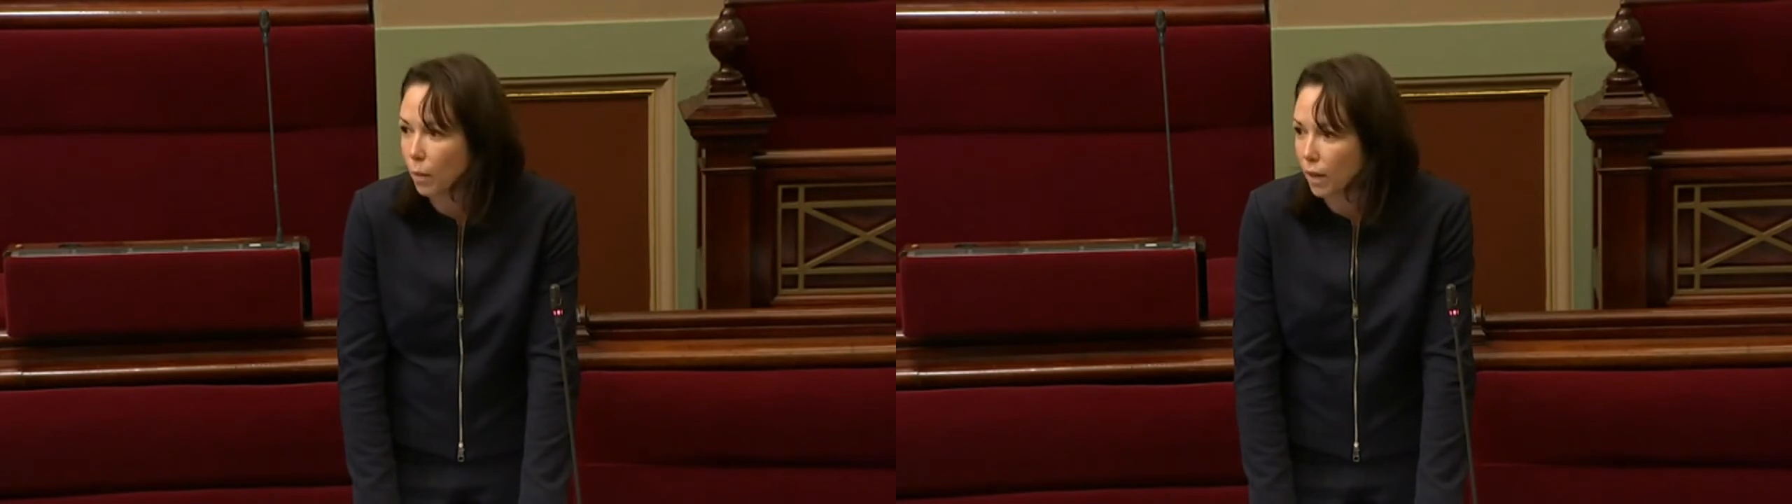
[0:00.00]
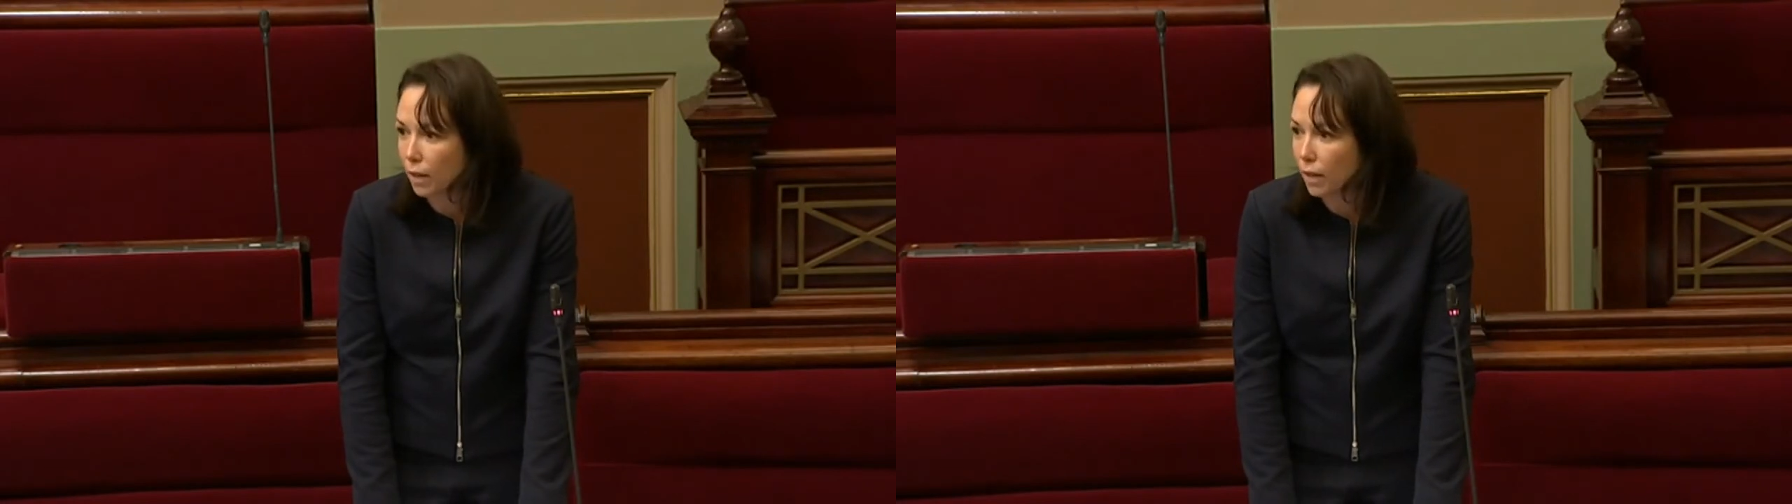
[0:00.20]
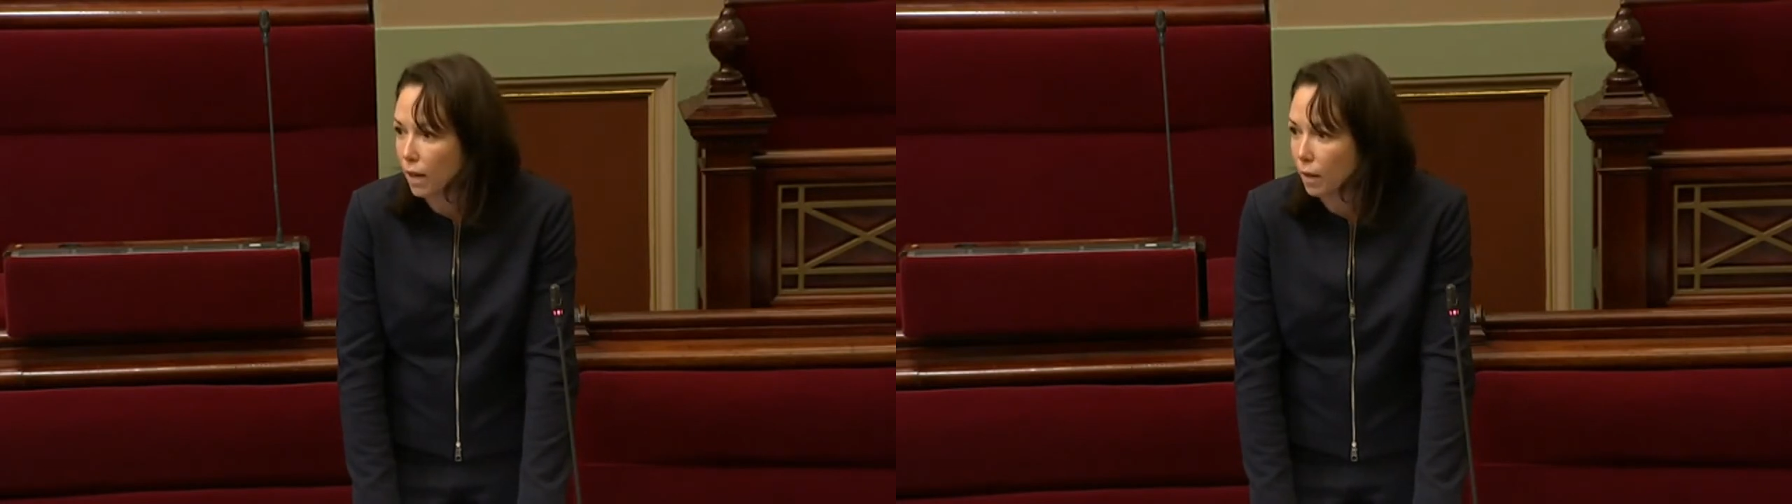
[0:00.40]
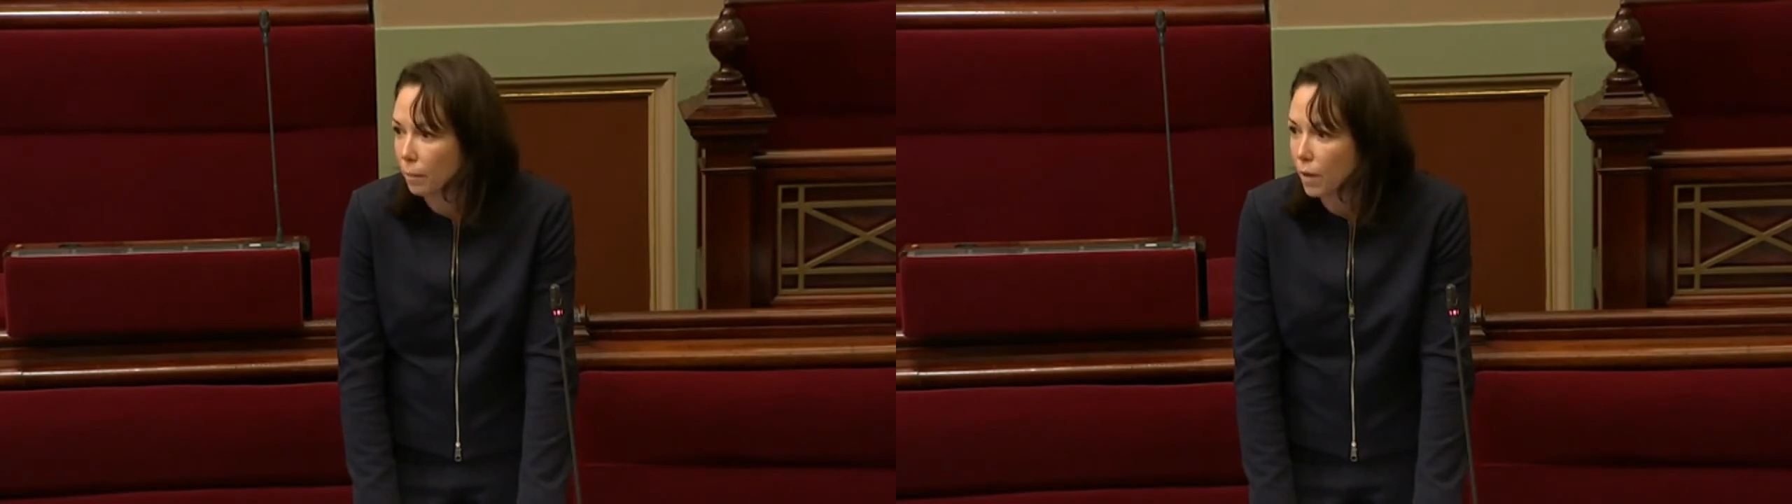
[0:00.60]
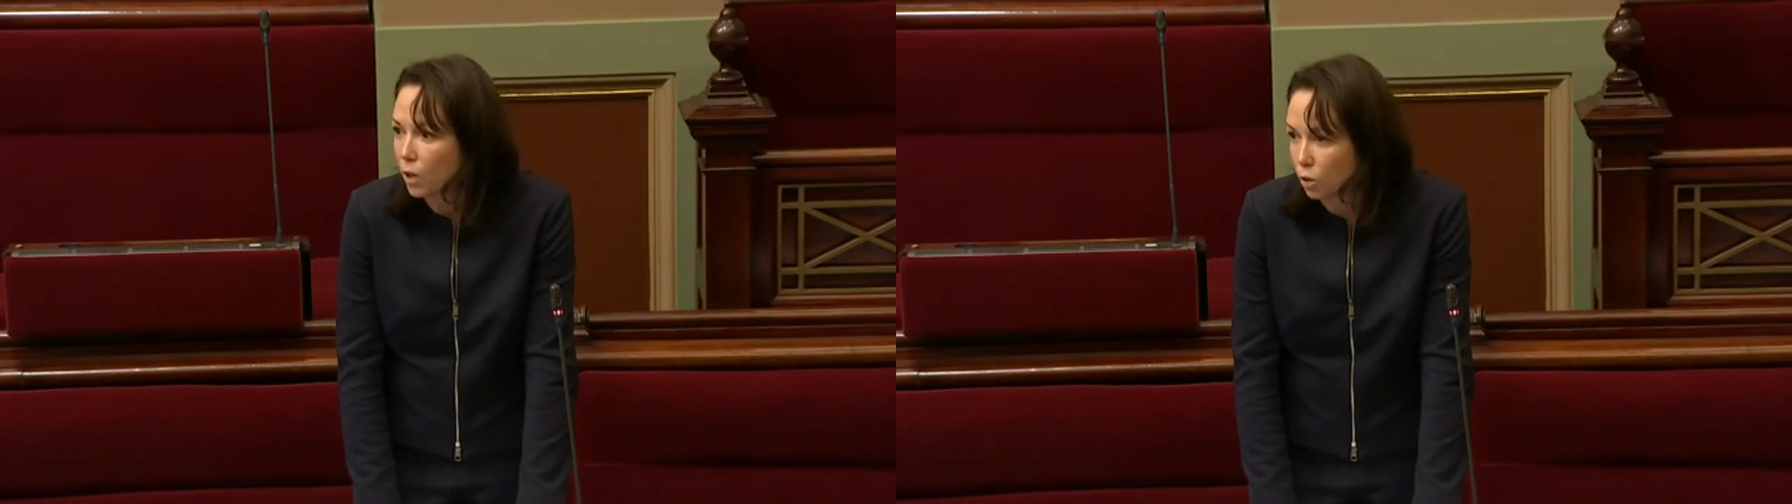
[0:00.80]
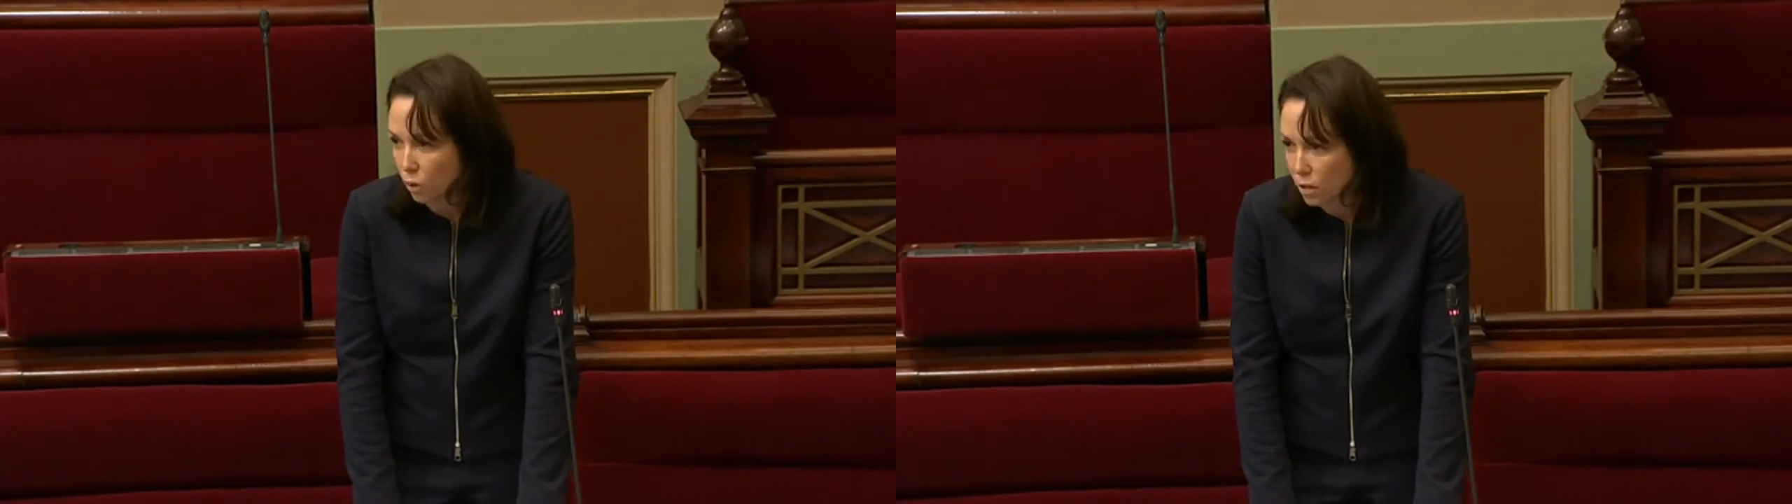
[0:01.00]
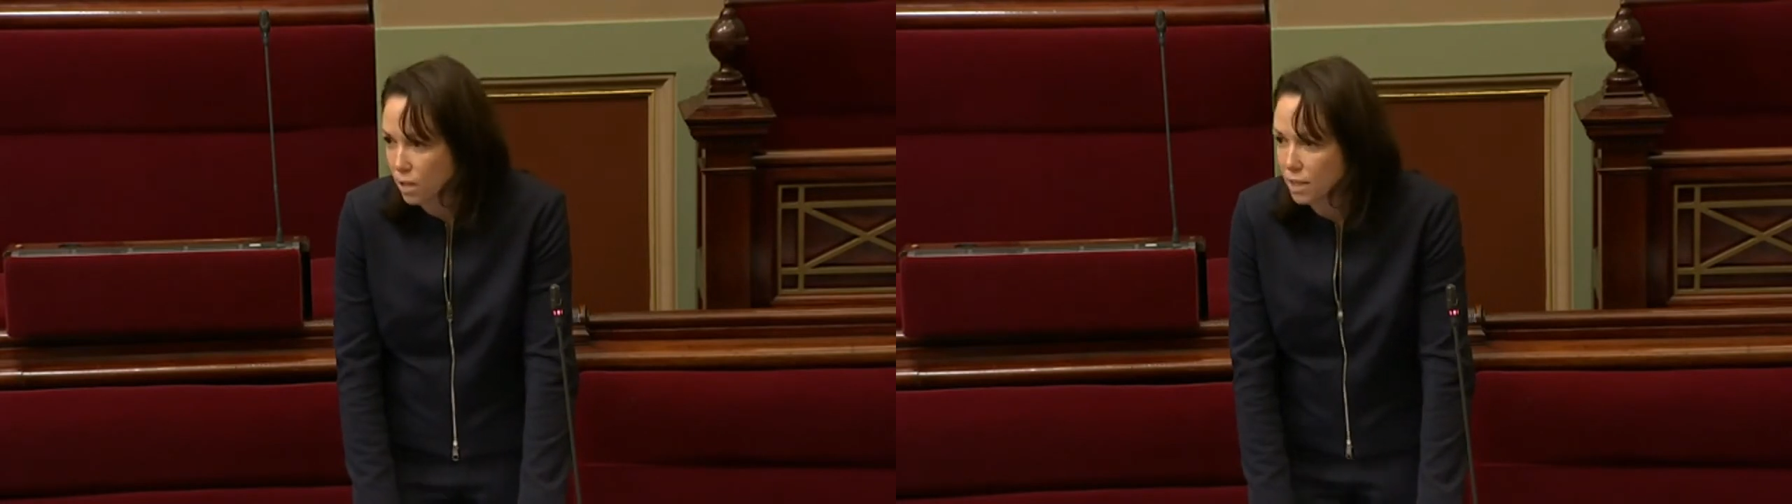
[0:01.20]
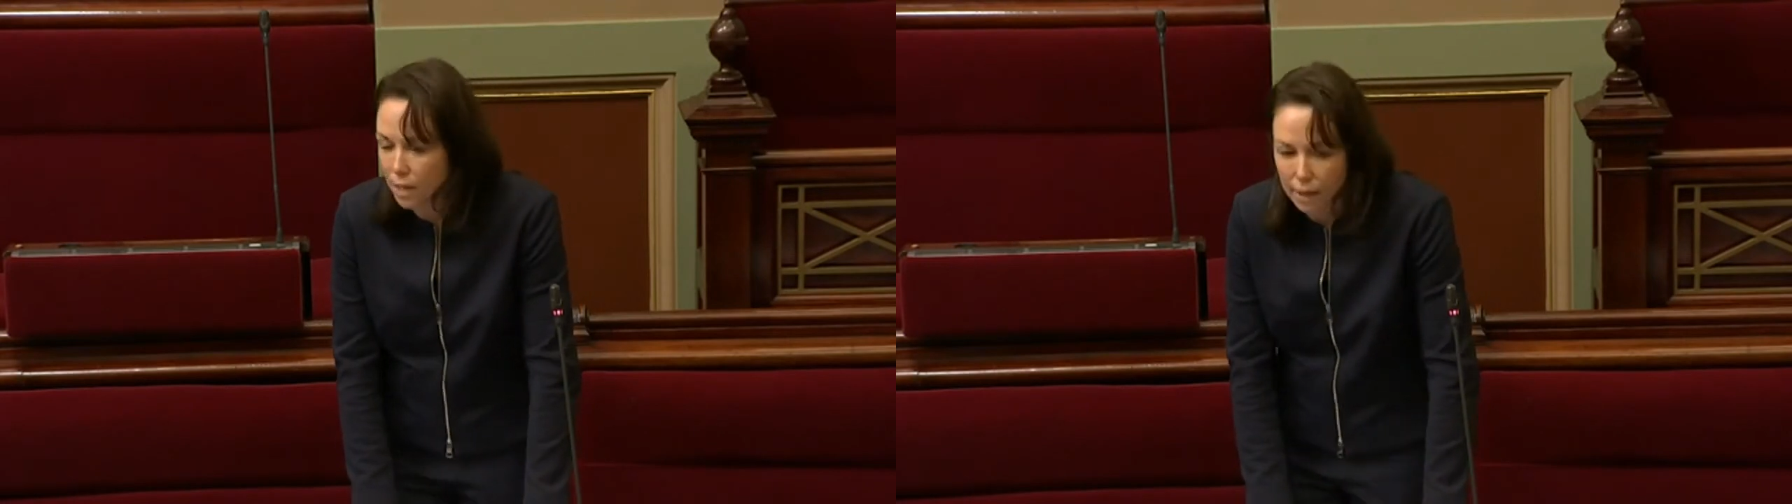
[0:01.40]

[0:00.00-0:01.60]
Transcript: been used to